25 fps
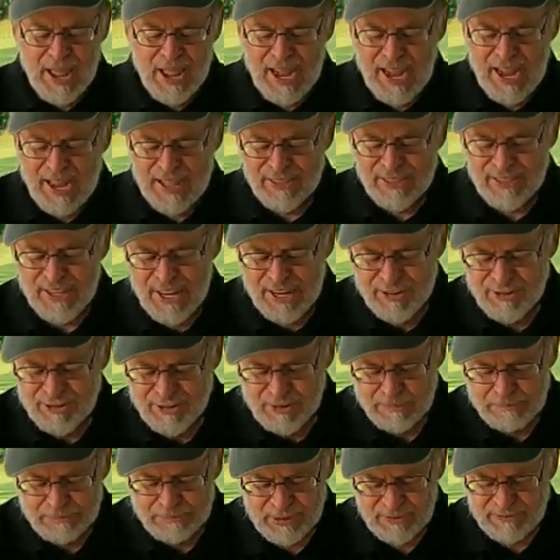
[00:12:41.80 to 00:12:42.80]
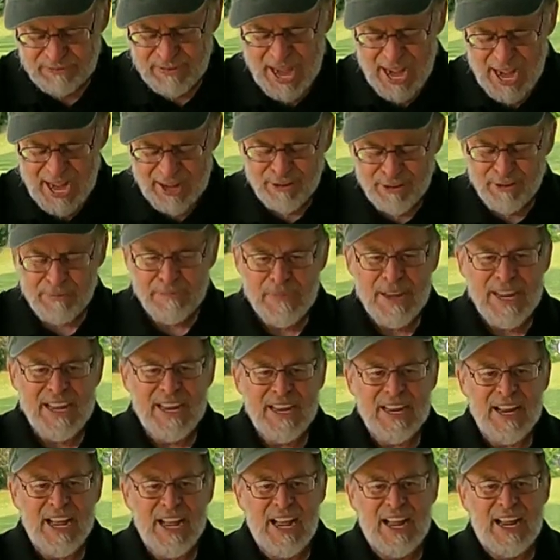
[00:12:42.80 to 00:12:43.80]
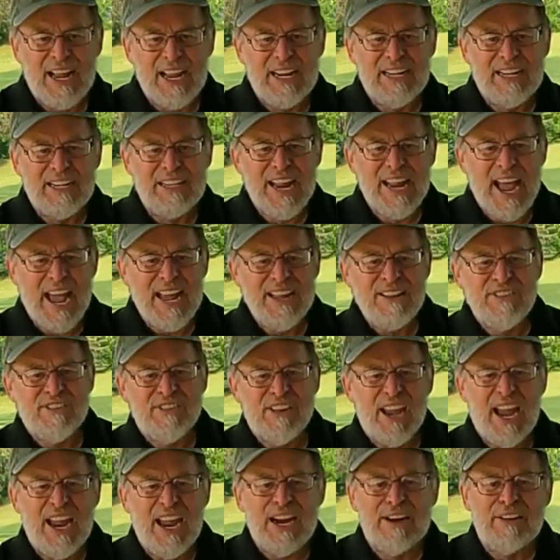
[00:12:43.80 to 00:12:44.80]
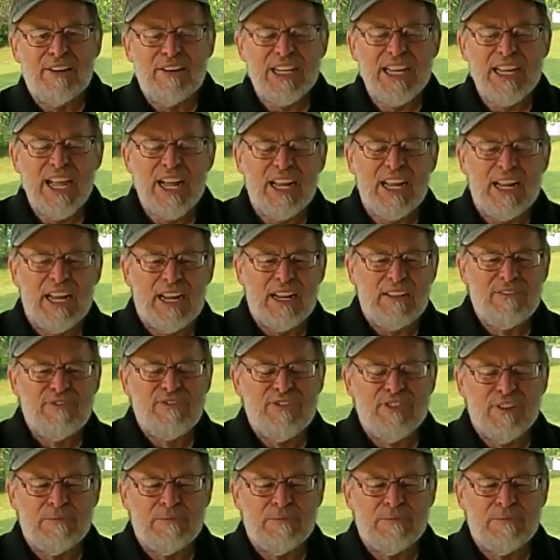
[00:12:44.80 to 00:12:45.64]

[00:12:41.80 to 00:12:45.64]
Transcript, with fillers: And this provides me a nice area of